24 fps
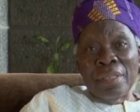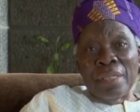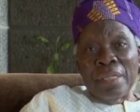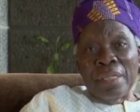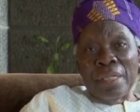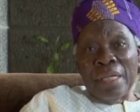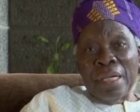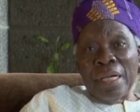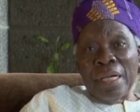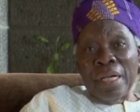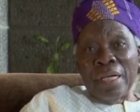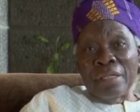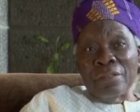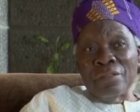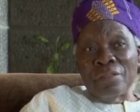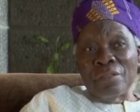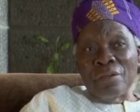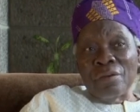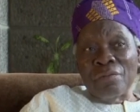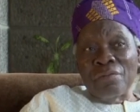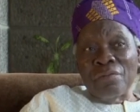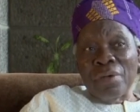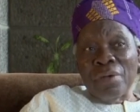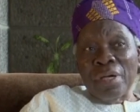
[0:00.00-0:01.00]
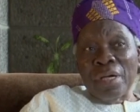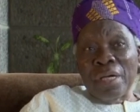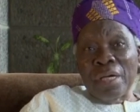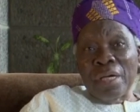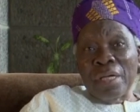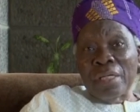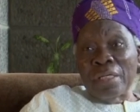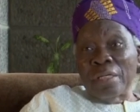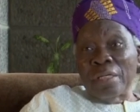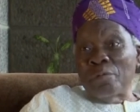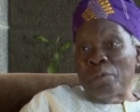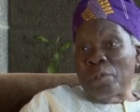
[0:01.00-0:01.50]
in the hands of
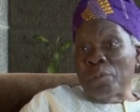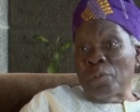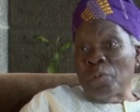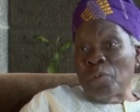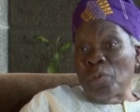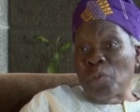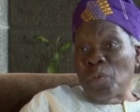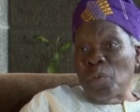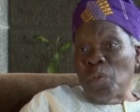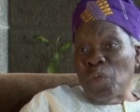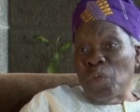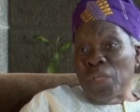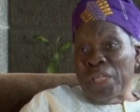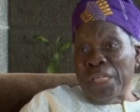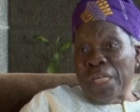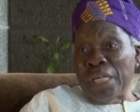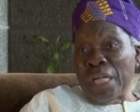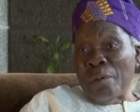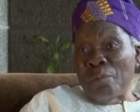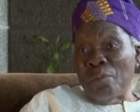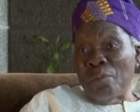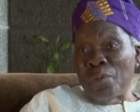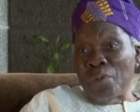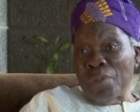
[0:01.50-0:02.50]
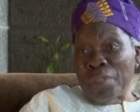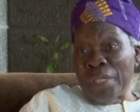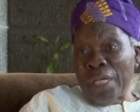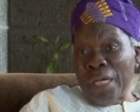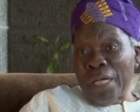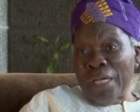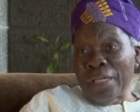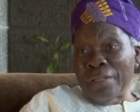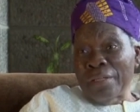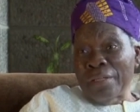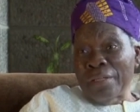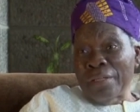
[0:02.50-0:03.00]
uh, the people ruling
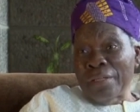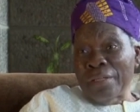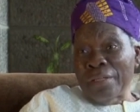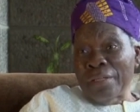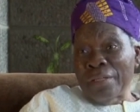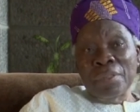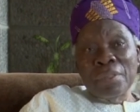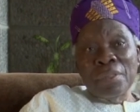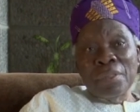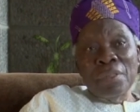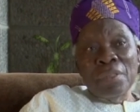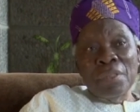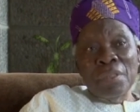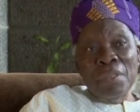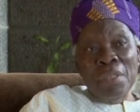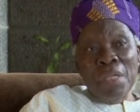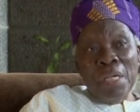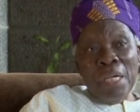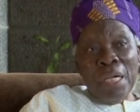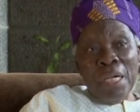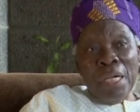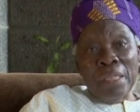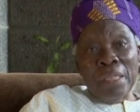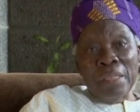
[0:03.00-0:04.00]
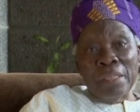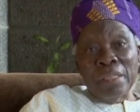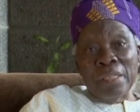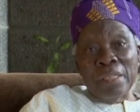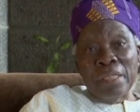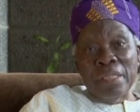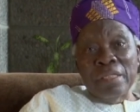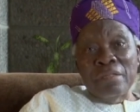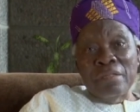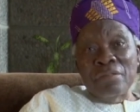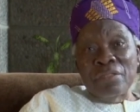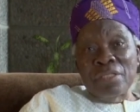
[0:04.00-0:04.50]
Abuja. And it
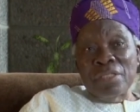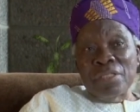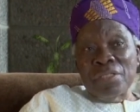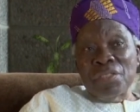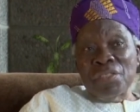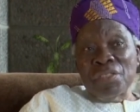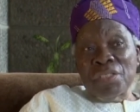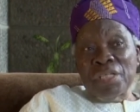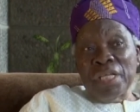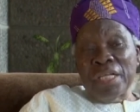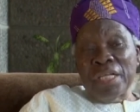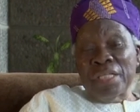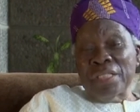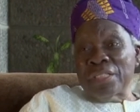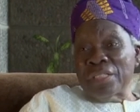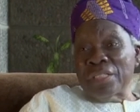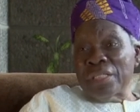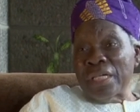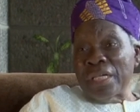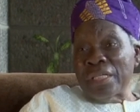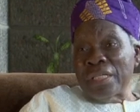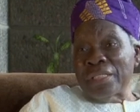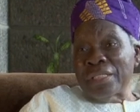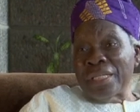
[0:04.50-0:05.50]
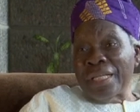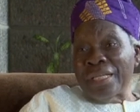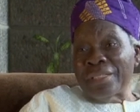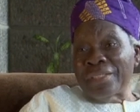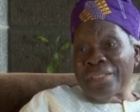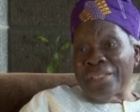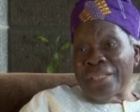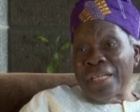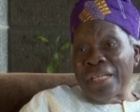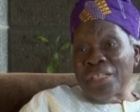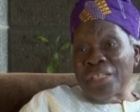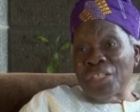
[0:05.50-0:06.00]
leaves the states as
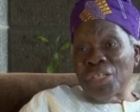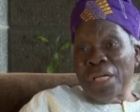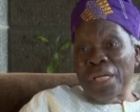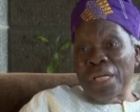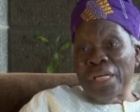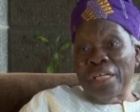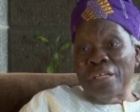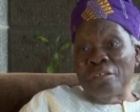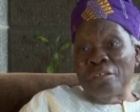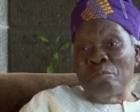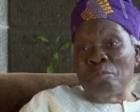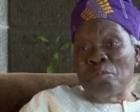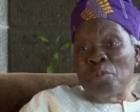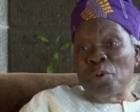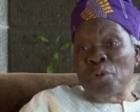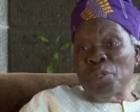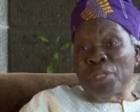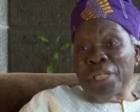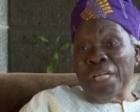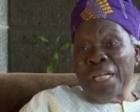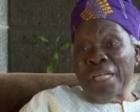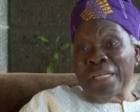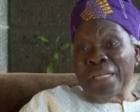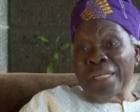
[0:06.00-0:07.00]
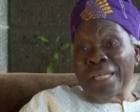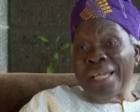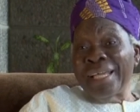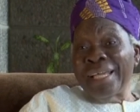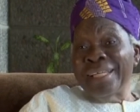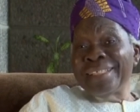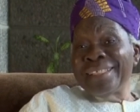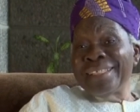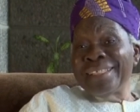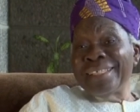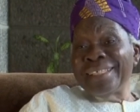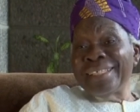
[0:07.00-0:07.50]
essentially impotent
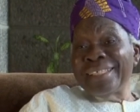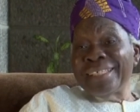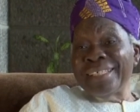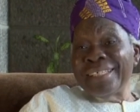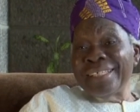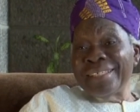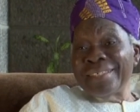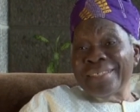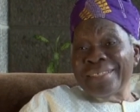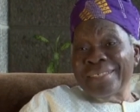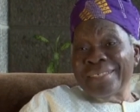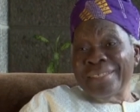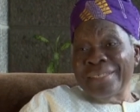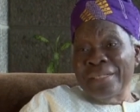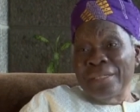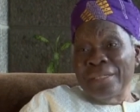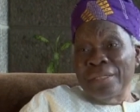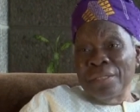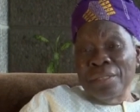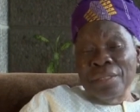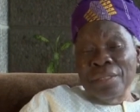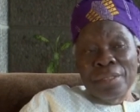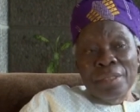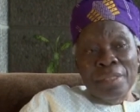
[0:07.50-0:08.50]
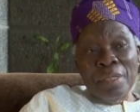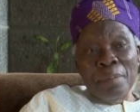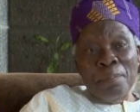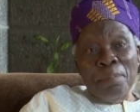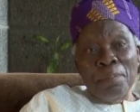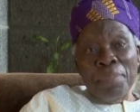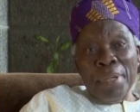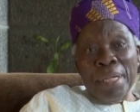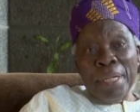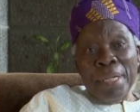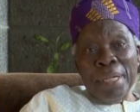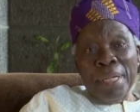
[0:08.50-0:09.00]
entities
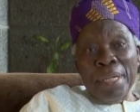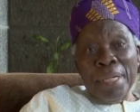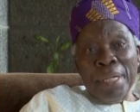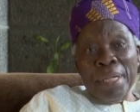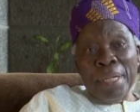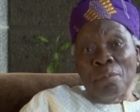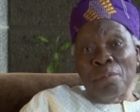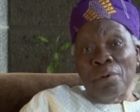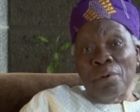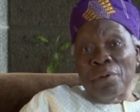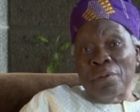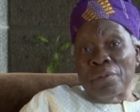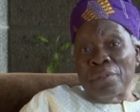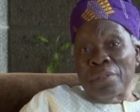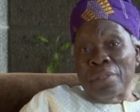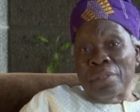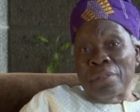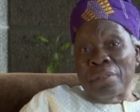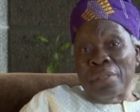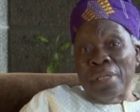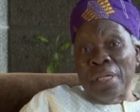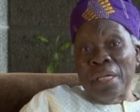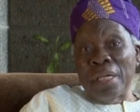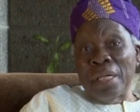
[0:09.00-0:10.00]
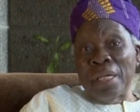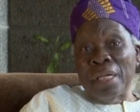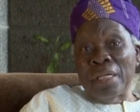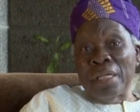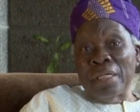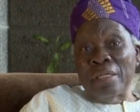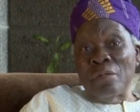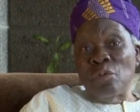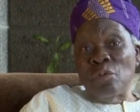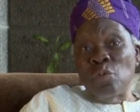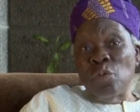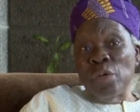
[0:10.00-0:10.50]
depending upon uh,
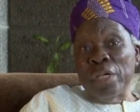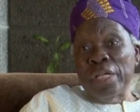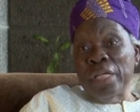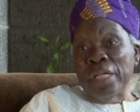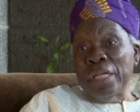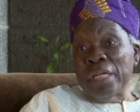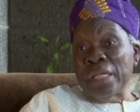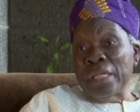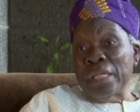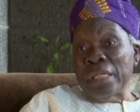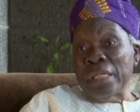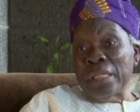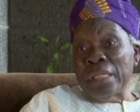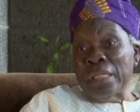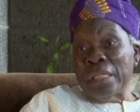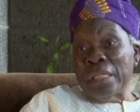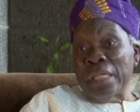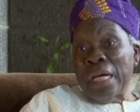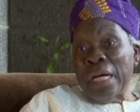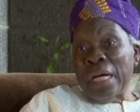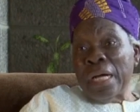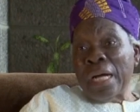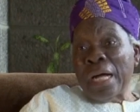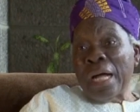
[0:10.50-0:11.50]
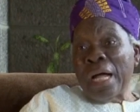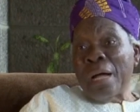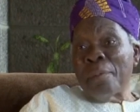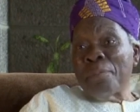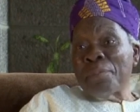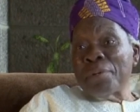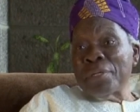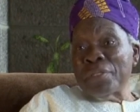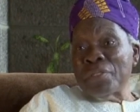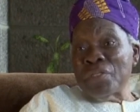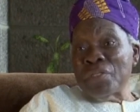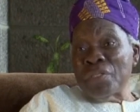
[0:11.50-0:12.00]
the will and
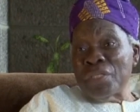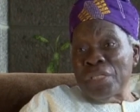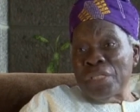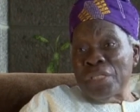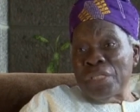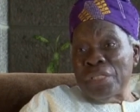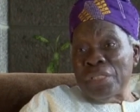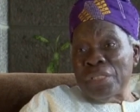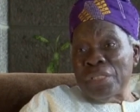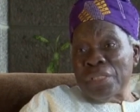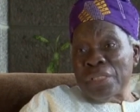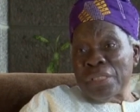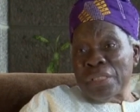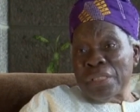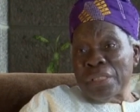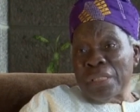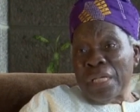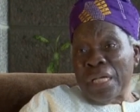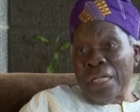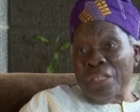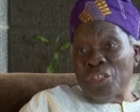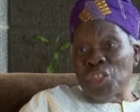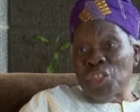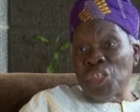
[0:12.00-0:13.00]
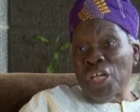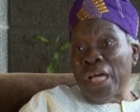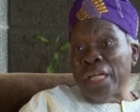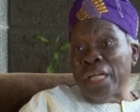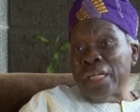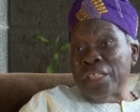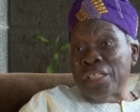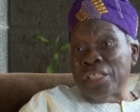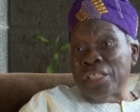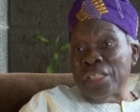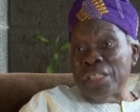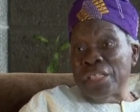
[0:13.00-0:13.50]
caprices and
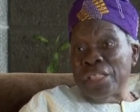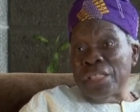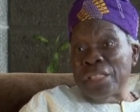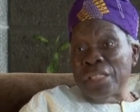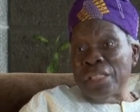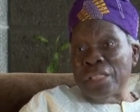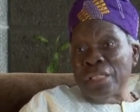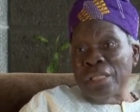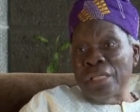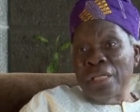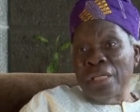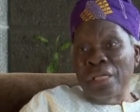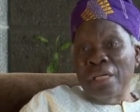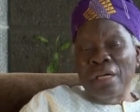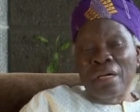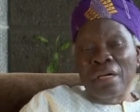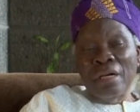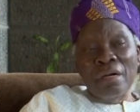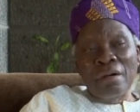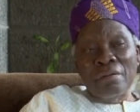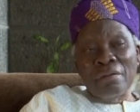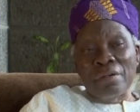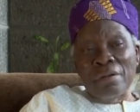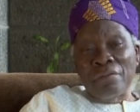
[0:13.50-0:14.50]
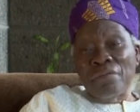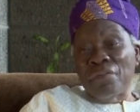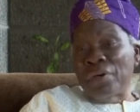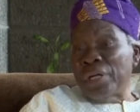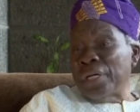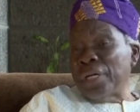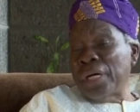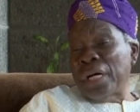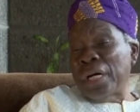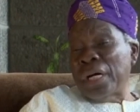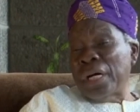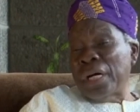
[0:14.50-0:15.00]
charity of the
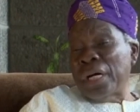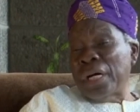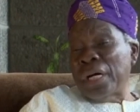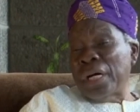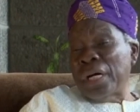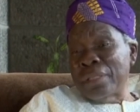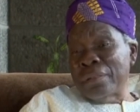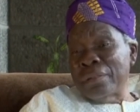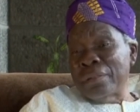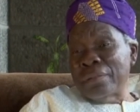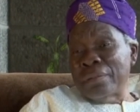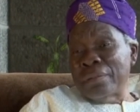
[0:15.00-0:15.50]
federal government.